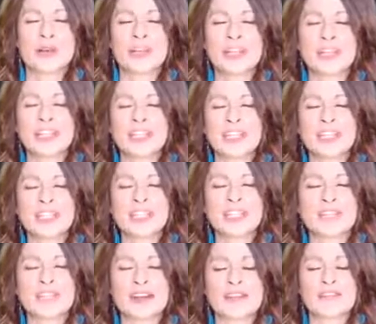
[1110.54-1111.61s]
the
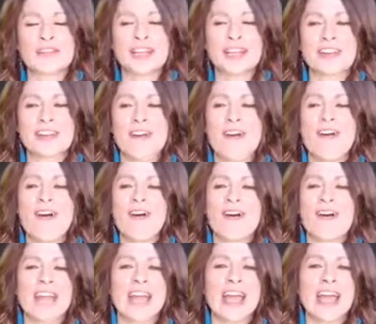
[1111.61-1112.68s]
energy of
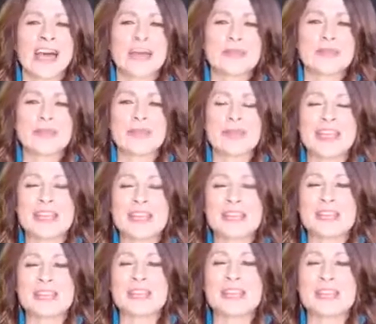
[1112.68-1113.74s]
all the happy
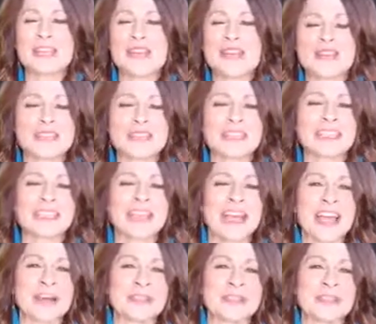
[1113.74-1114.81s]
babies you've ever
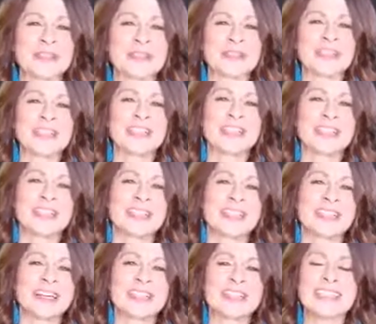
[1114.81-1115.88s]
encountered.
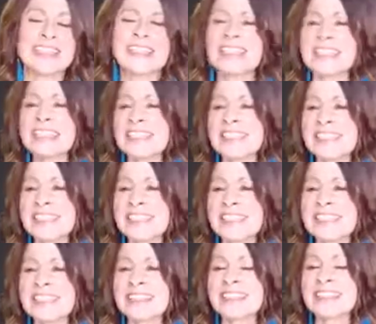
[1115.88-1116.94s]
That
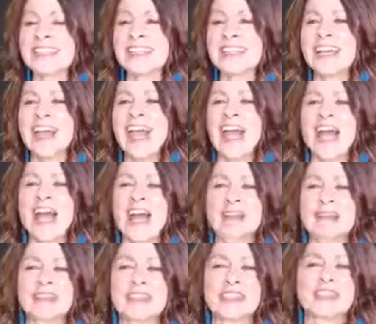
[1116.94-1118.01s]
innocent,
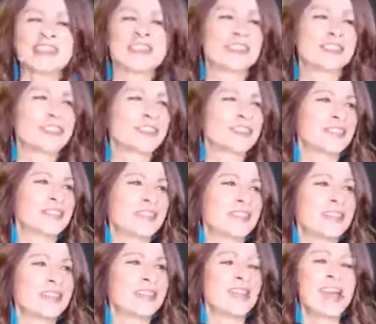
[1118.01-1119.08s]
happy, just
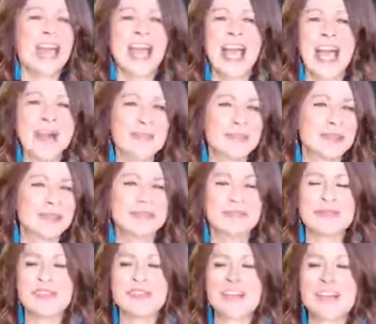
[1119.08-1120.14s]
happy to
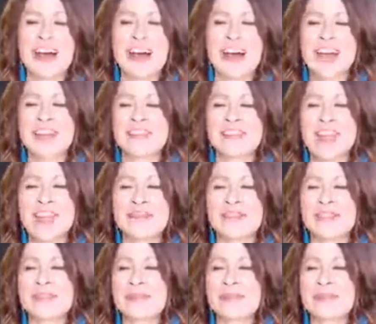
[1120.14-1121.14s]
be alive, happy to